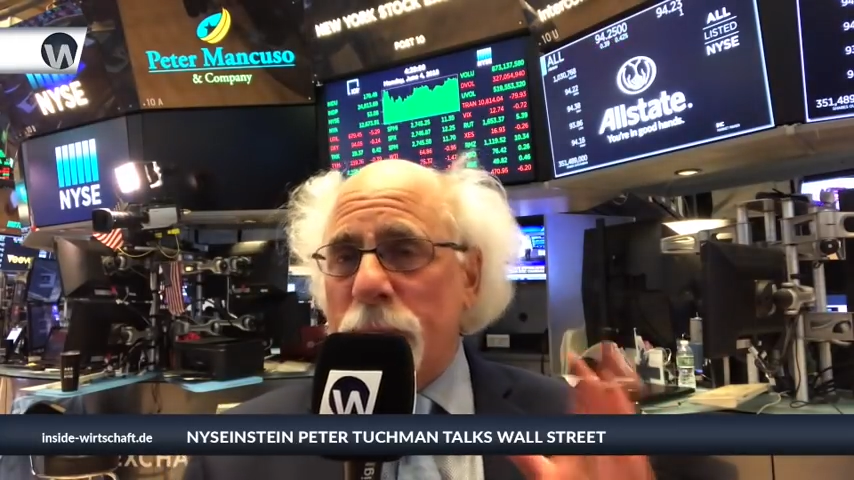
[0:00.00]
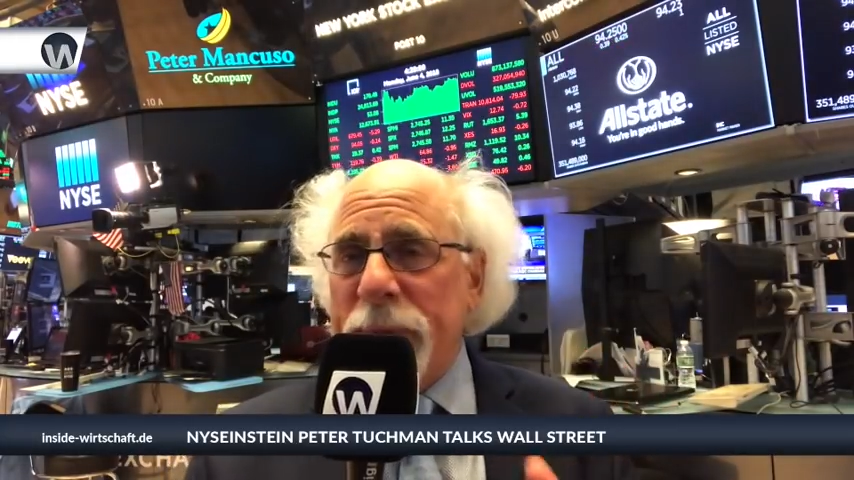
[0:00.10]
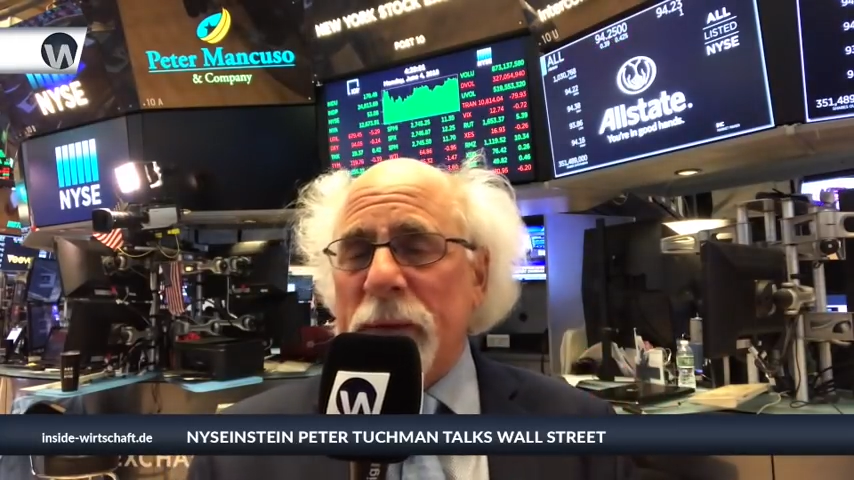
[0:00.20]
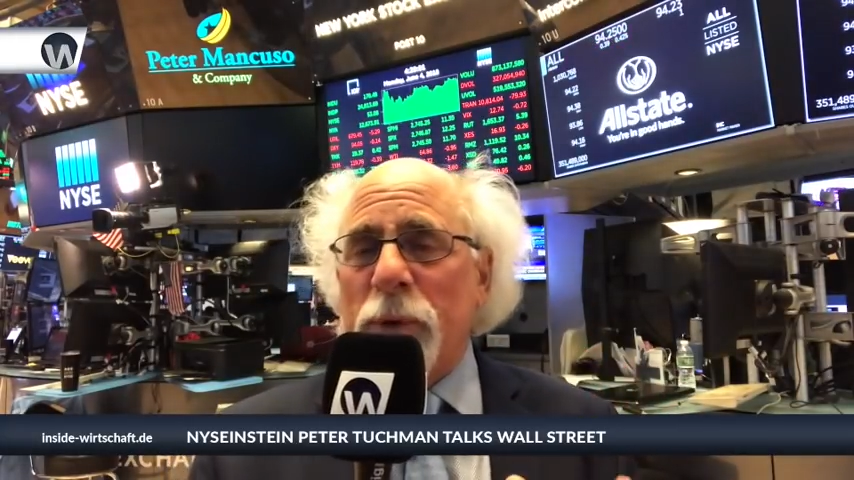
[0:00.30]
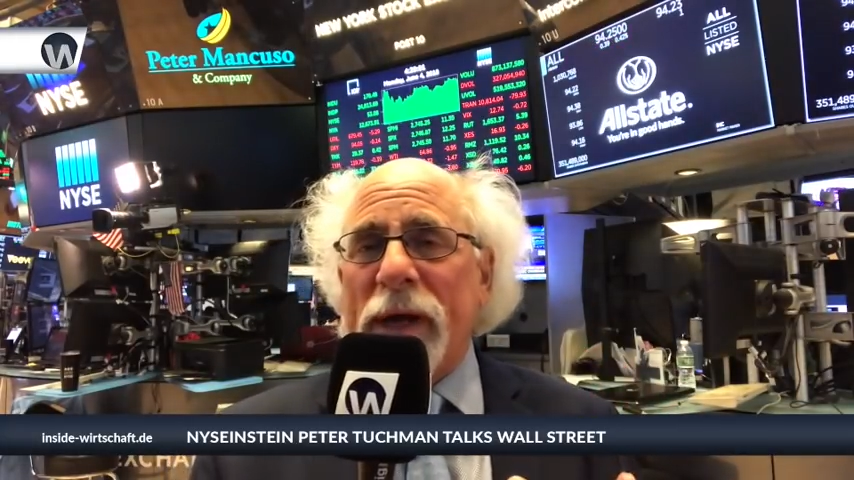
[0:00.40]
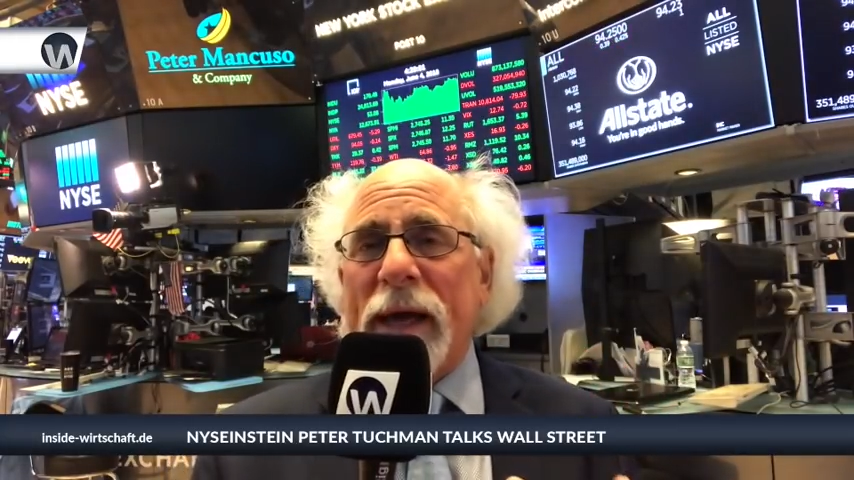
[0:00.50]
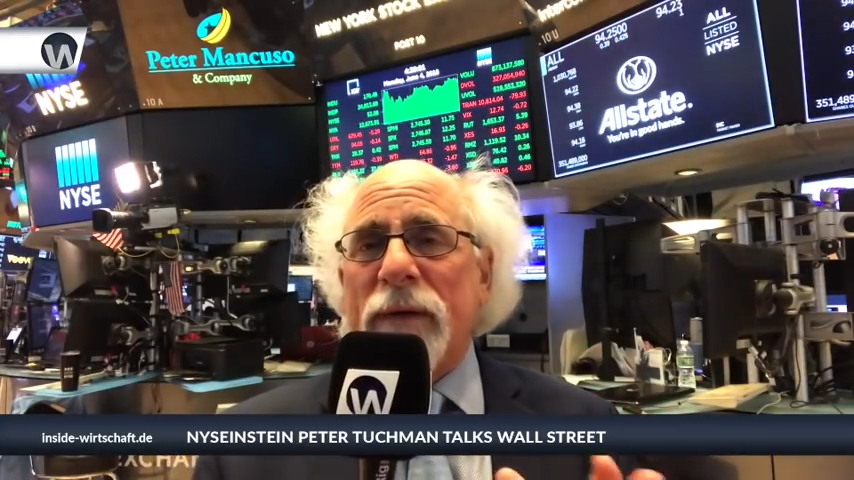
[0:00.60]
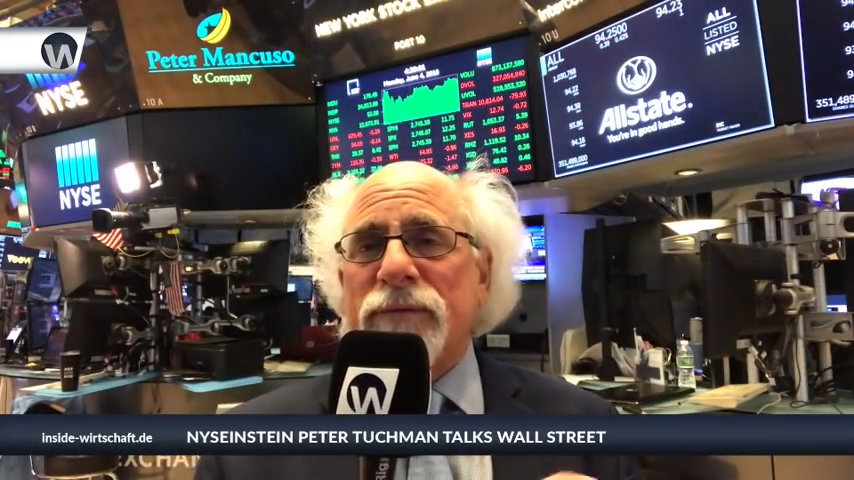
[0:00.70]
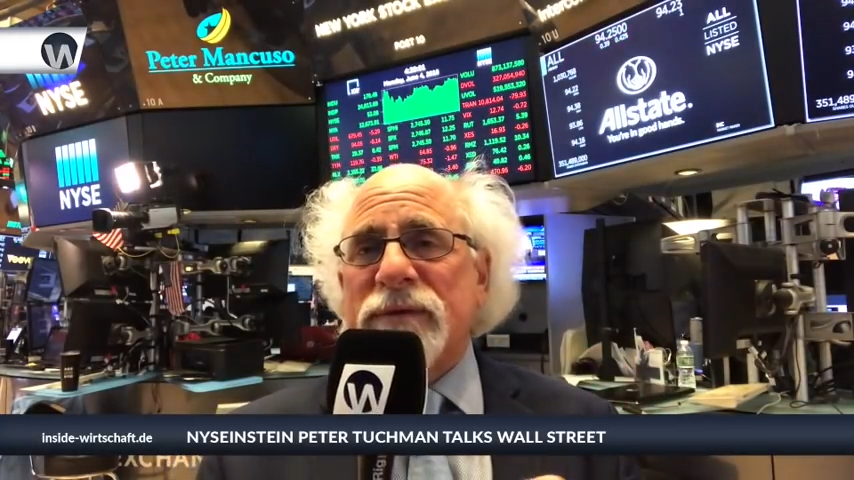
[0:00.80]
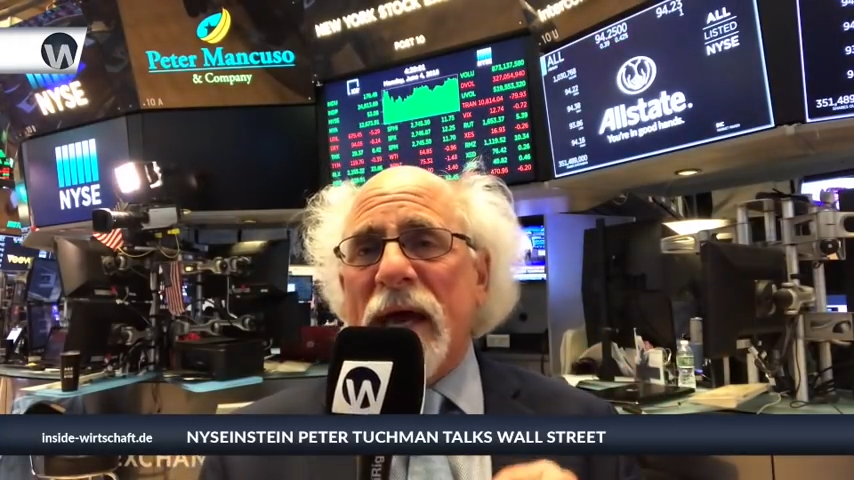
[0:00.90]
Big
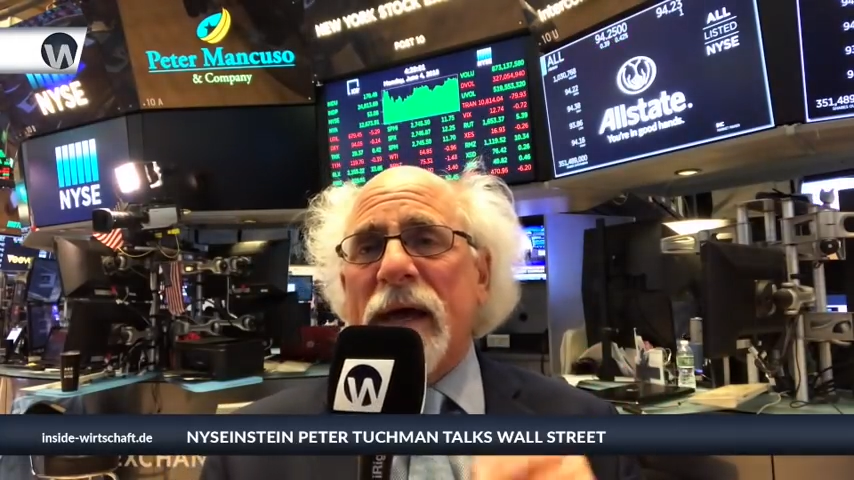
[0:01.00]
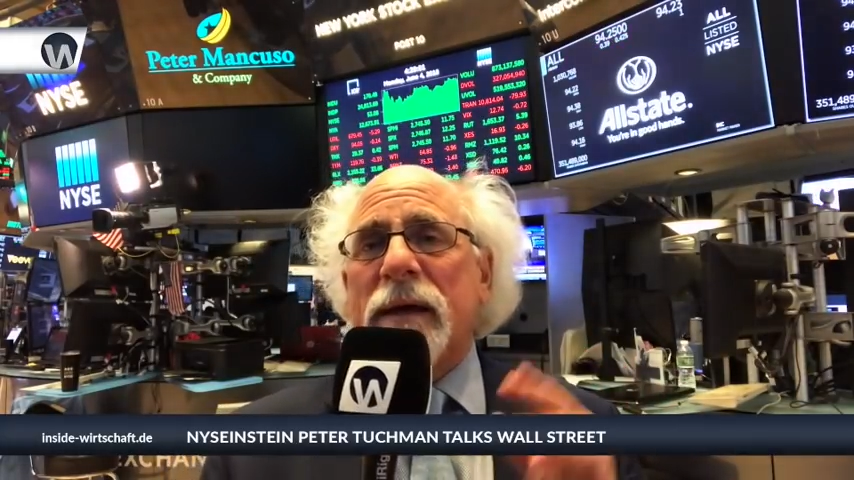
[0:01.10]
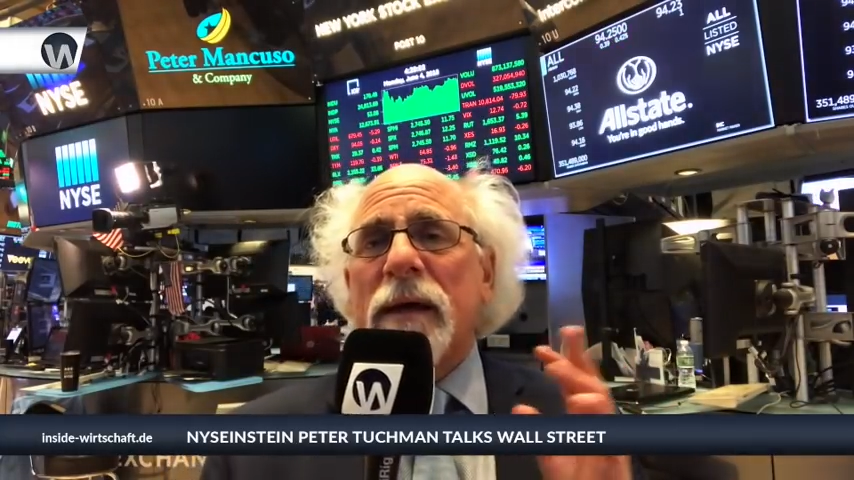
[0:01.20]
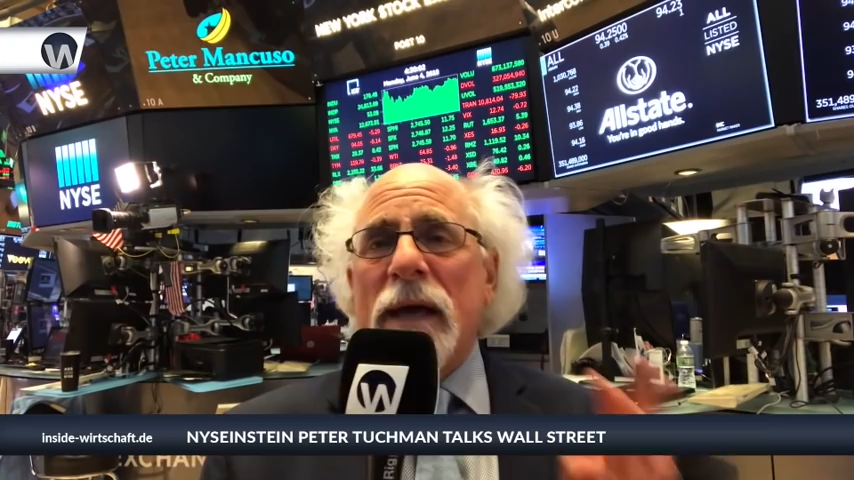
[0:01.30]
breakout in tech,